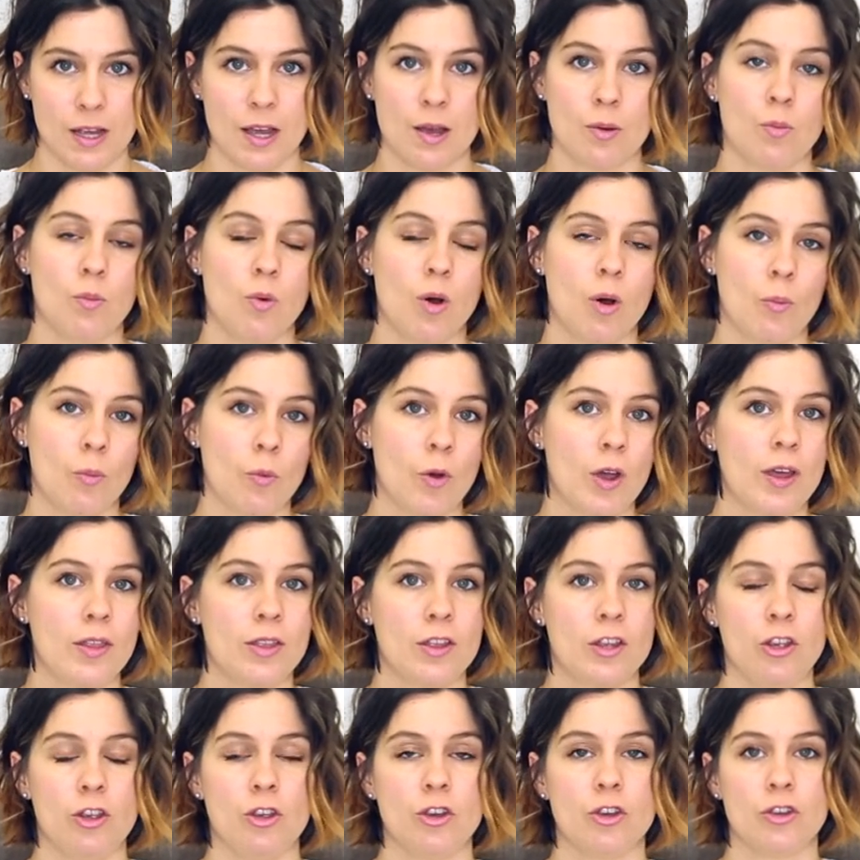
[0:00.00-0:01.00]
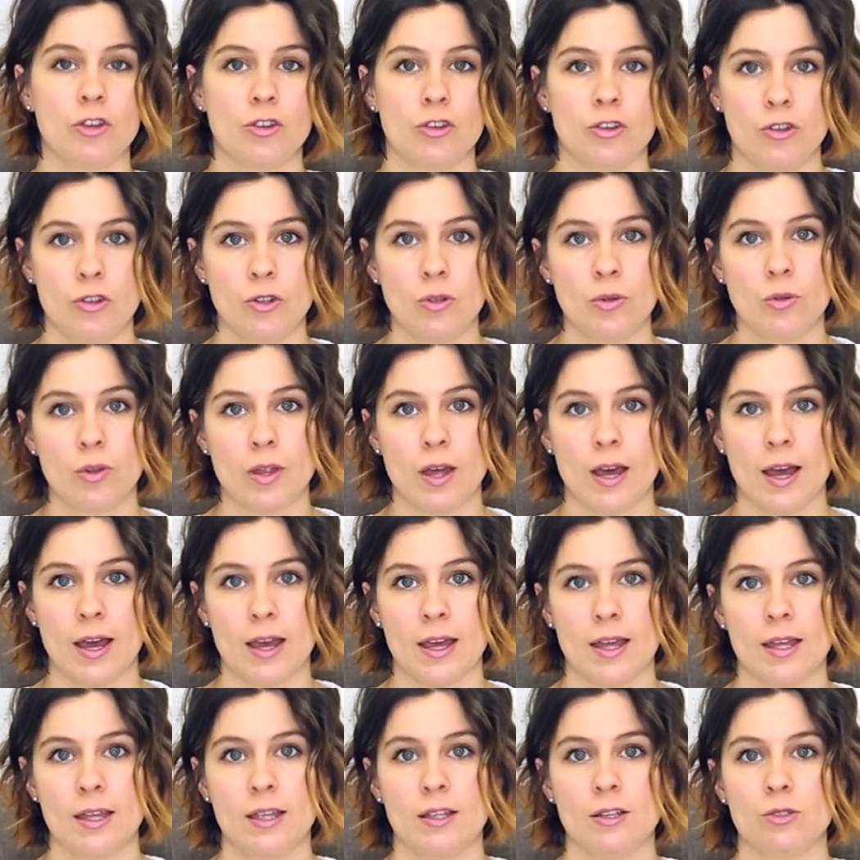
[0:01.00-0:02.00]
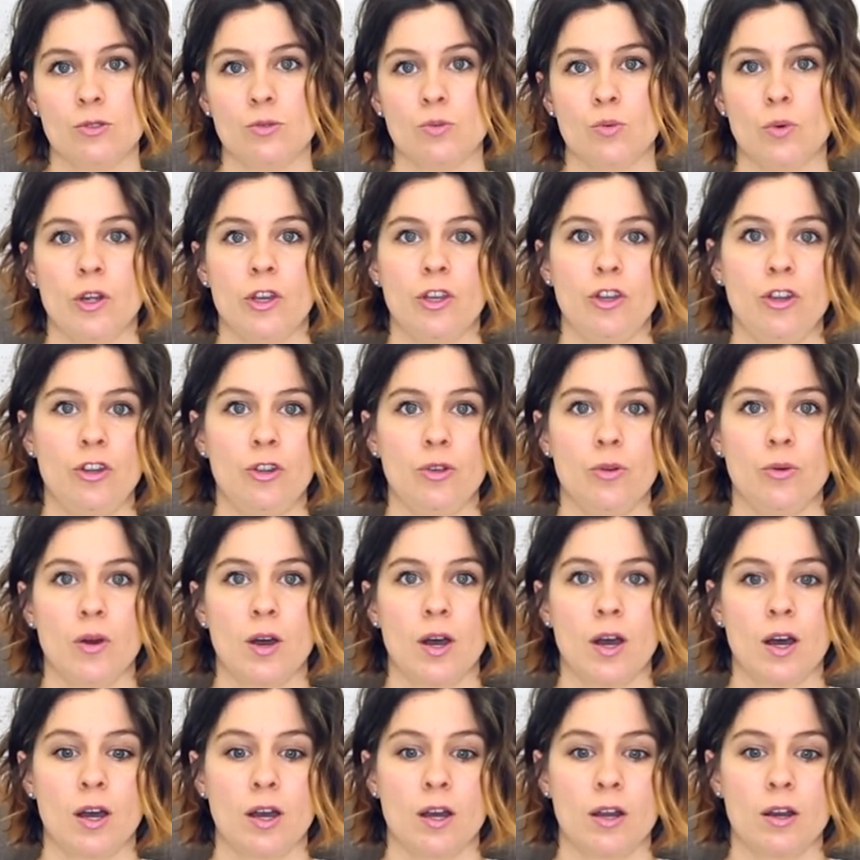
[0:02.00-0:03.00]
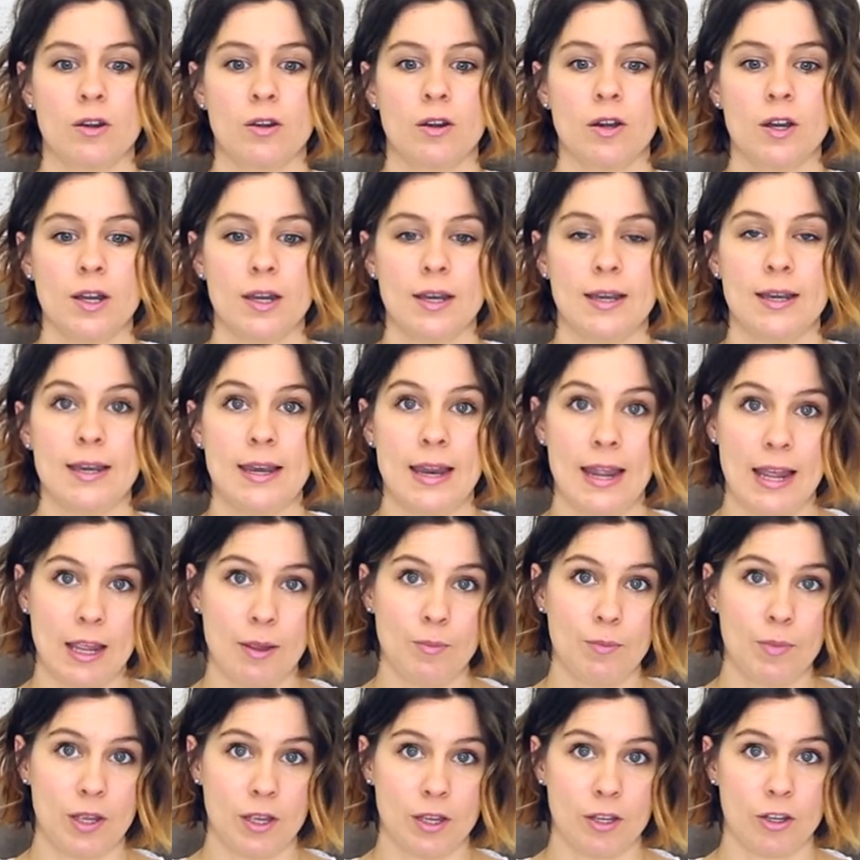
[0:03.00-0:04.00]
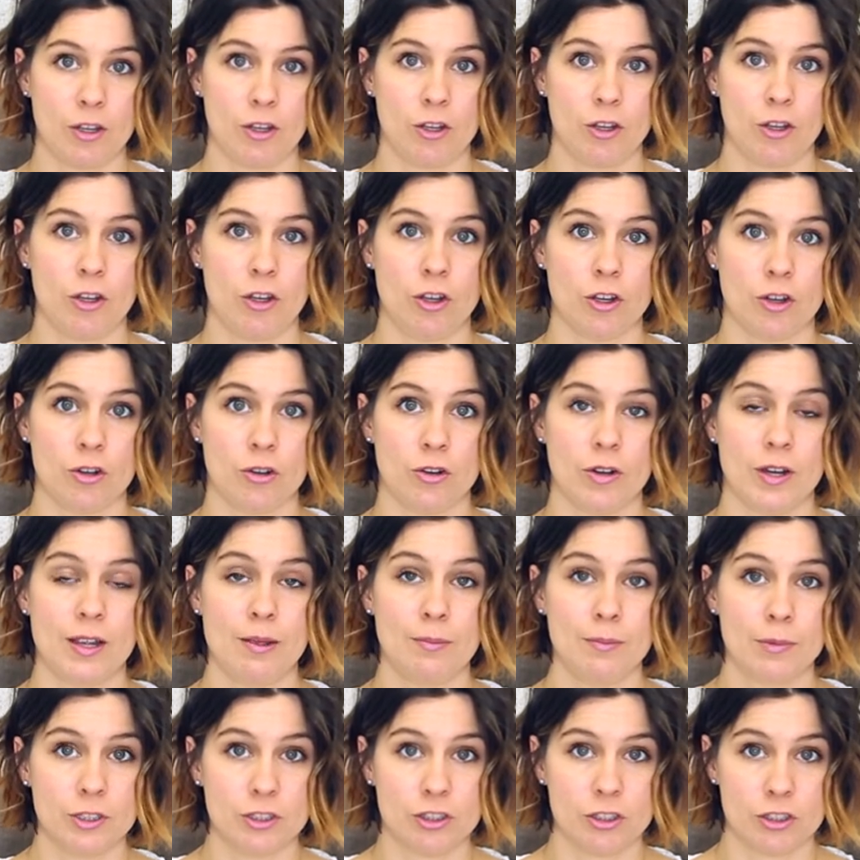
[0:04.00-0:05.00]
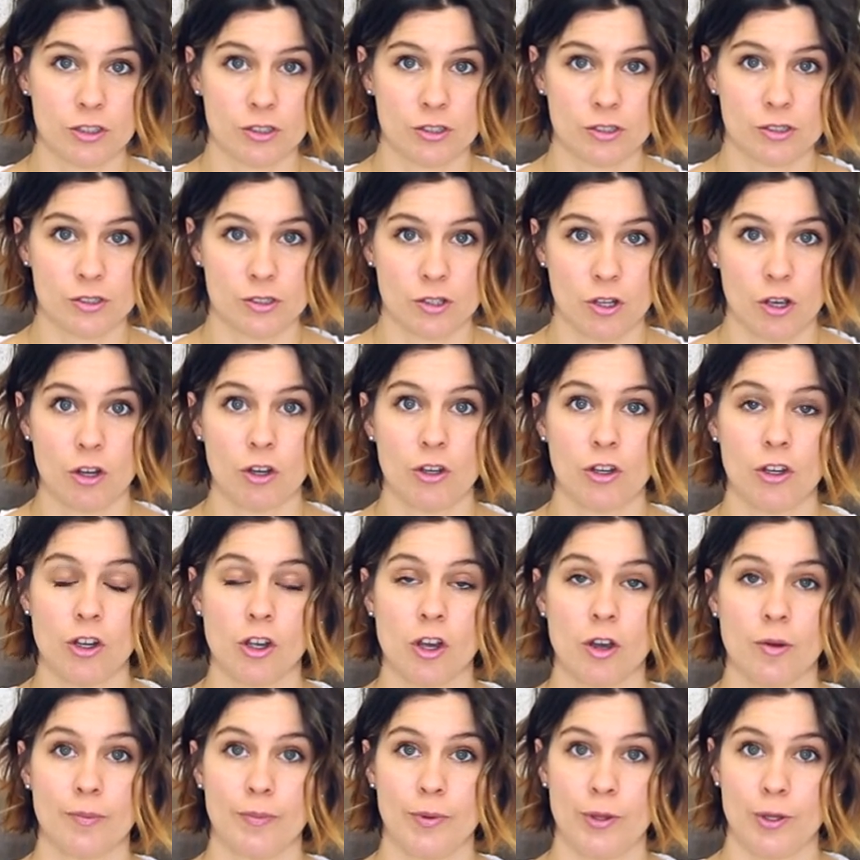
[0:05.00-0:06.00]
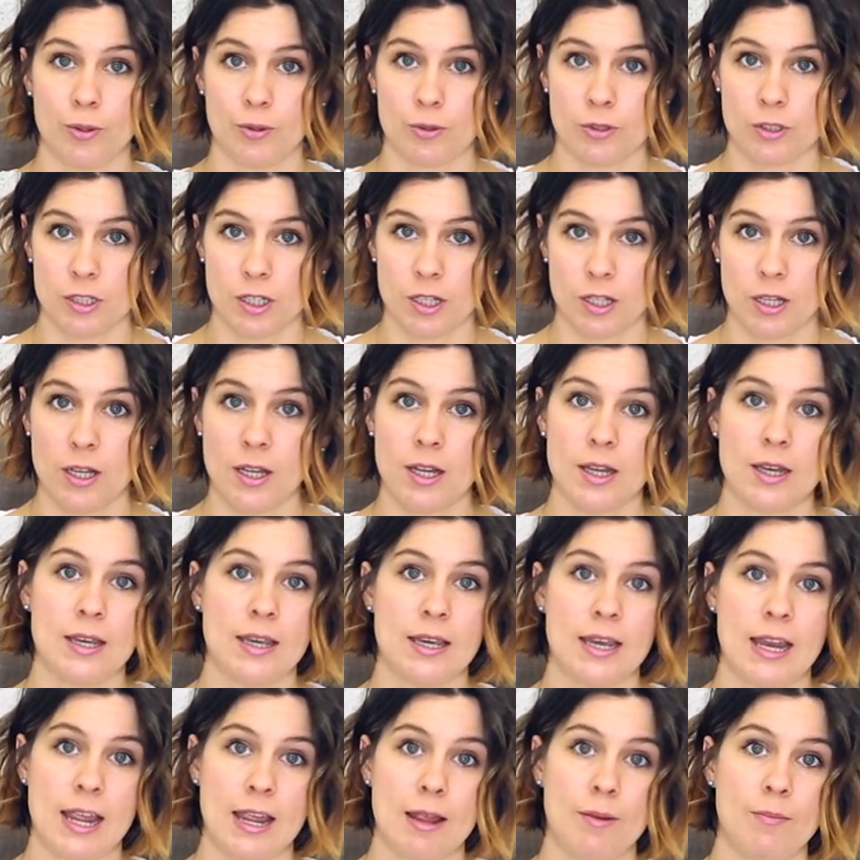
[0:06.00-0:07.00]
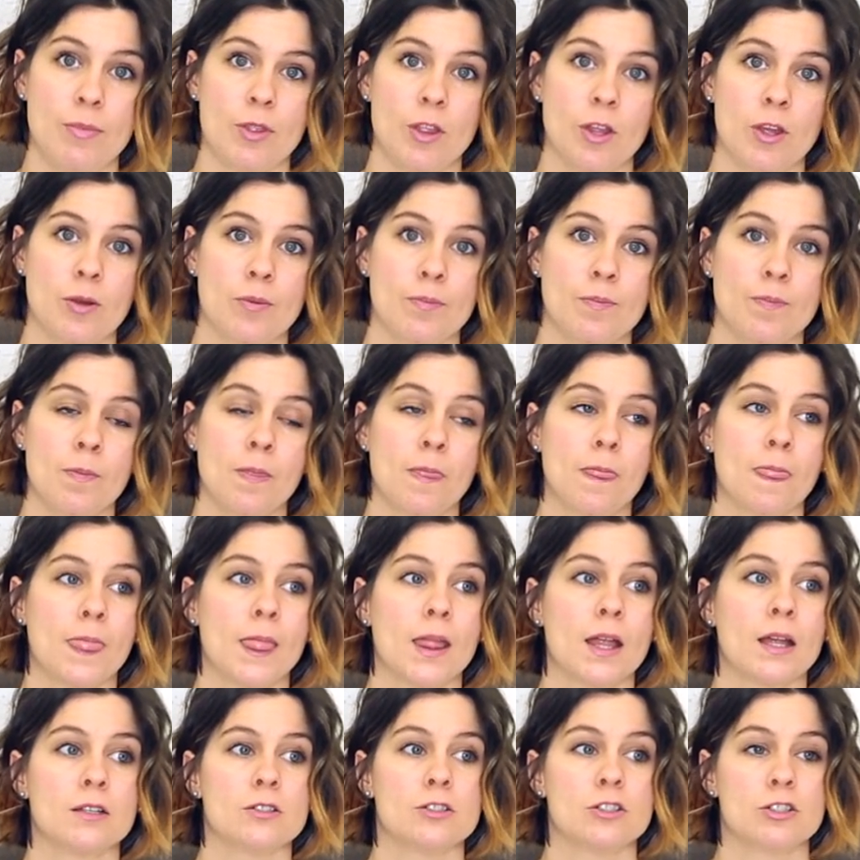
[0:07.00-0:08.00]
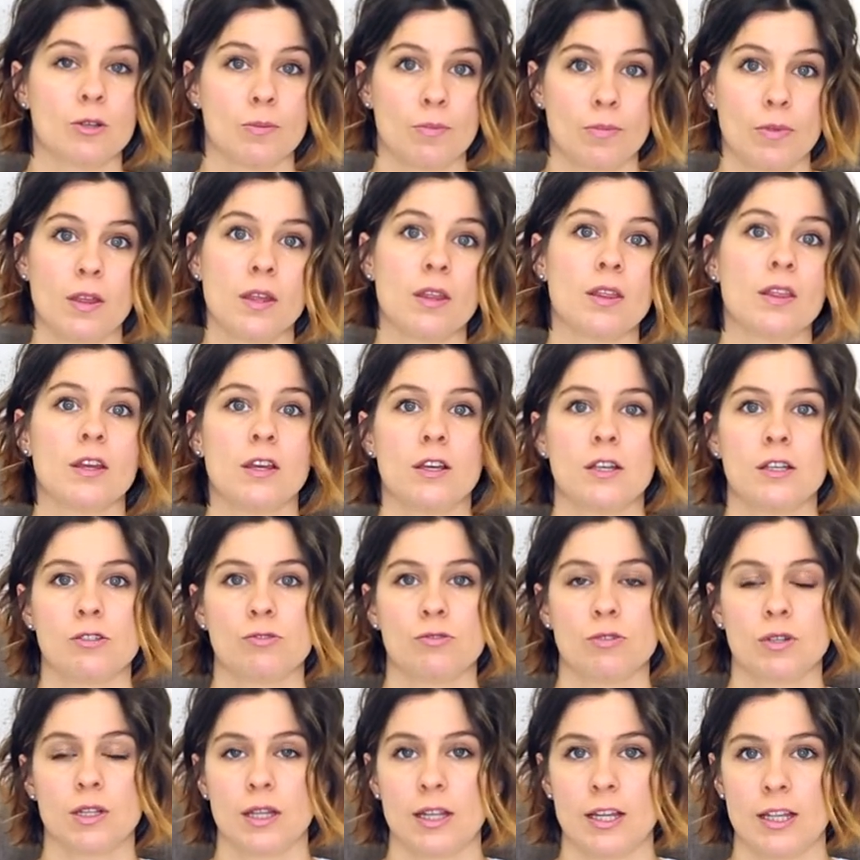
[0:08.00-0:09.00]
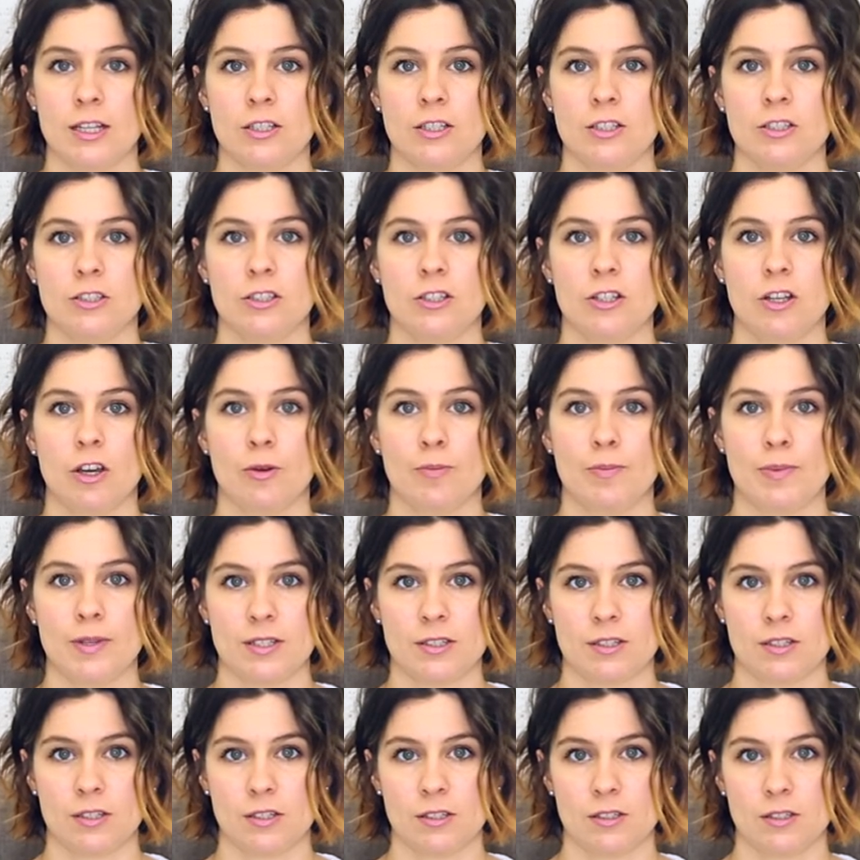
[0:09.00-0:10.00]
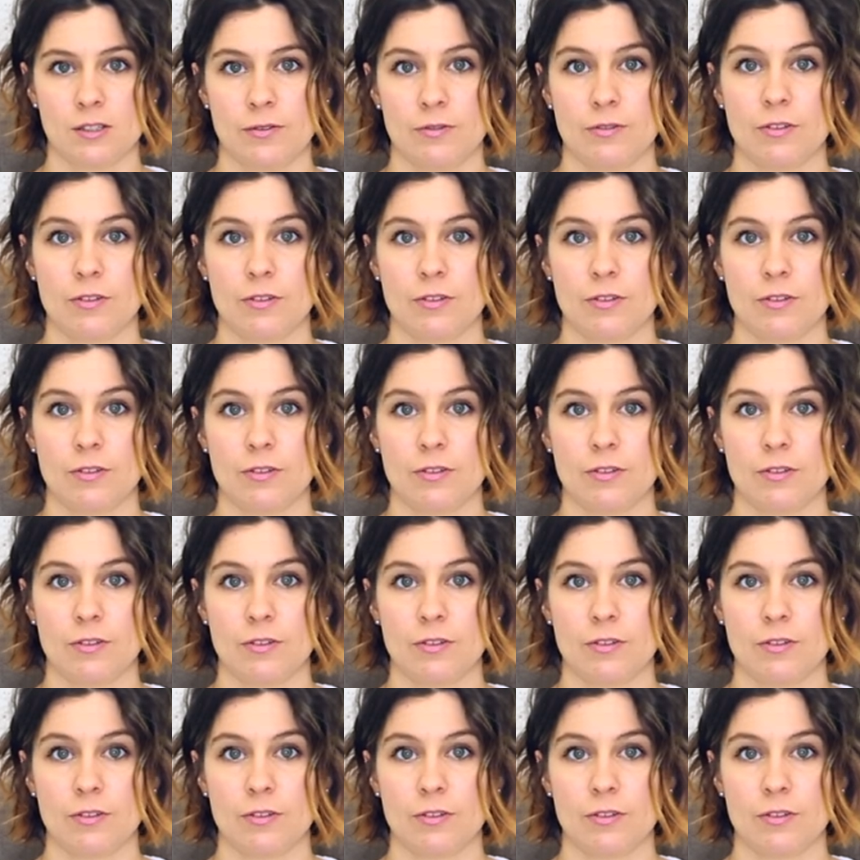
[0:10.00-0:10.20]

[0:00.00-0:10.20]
And one way that you can do that is when you are naming your images on your computer, name them something that is related to your business.